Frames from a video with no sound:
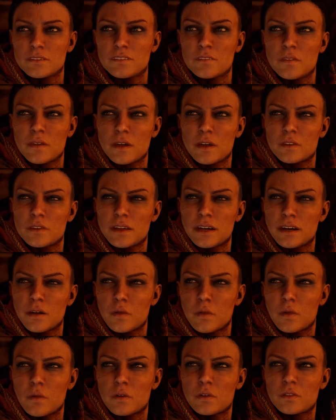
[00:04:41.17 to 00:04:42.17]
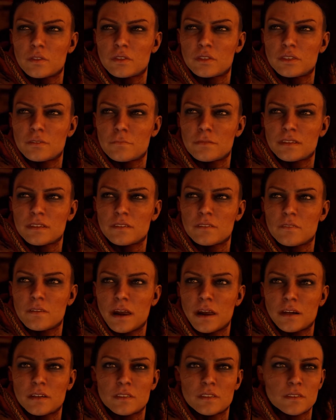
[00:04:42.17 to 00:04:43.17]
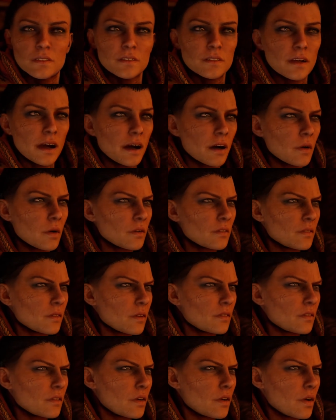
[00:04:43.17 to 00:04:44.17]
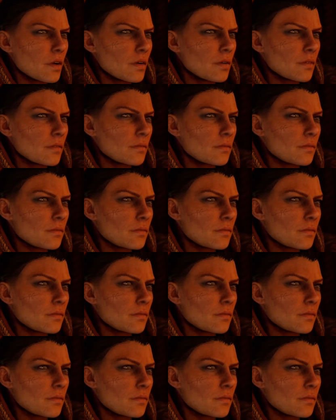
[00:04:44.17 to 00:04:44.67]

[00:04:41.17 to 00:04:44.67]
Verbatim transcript: If there is a yellow longship in the fens, I want to know.